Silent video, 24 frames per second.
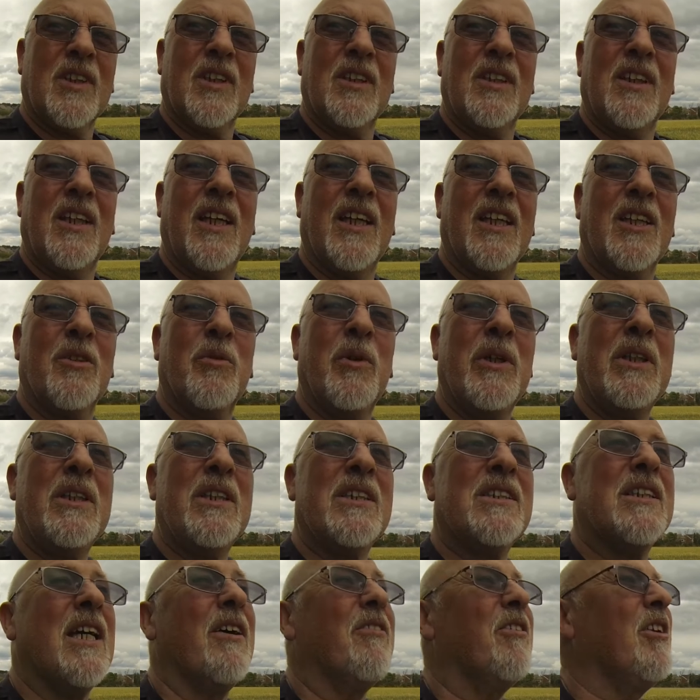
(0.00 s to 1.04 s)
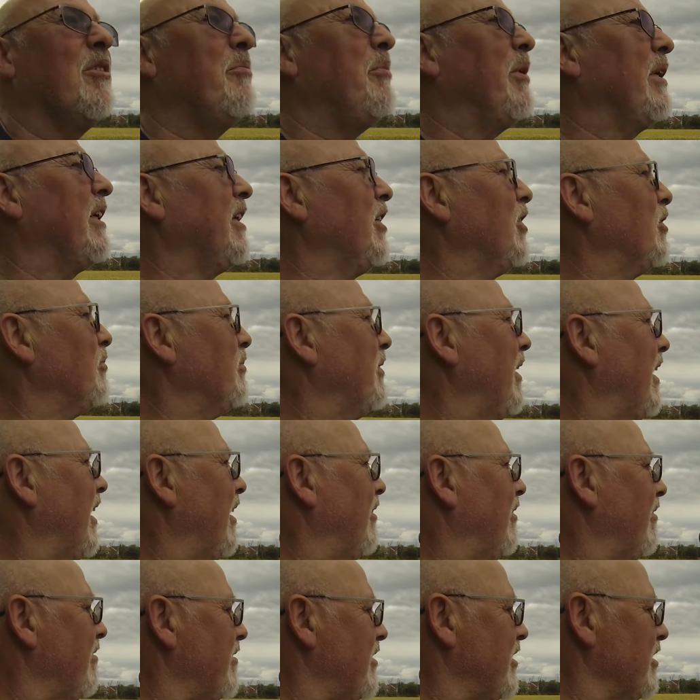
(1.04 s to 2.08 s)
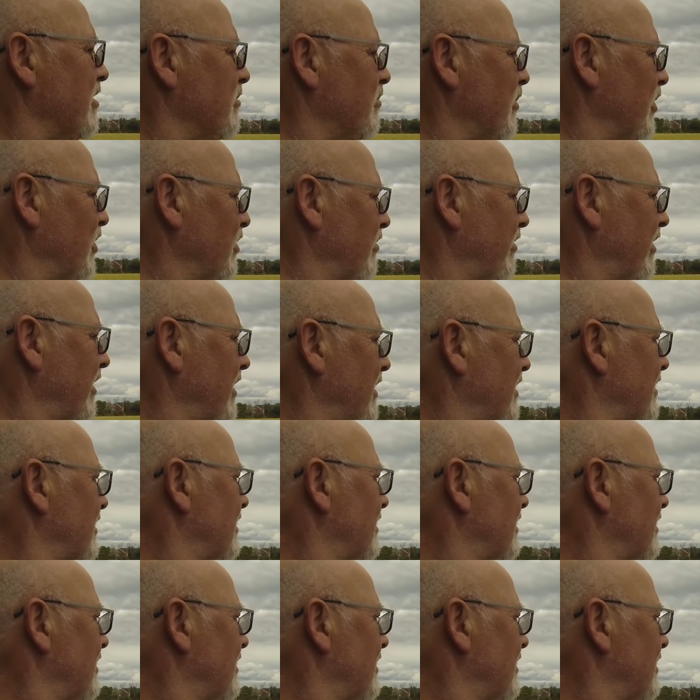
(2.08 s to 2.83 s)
the wind is definitely picking up now, everything's moving.